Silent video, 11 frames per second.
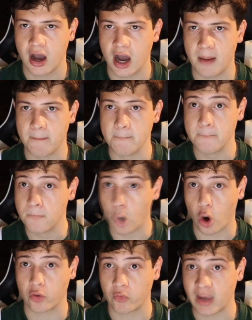
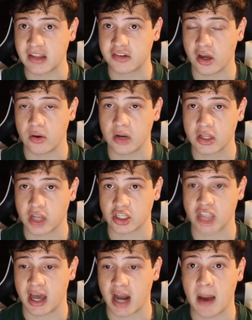more red zone
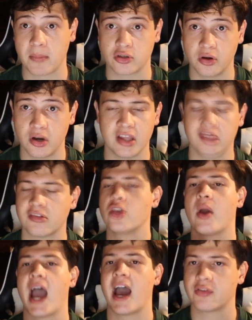touchdown opportunities. You
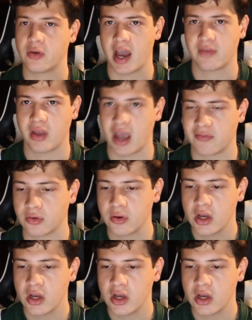have to.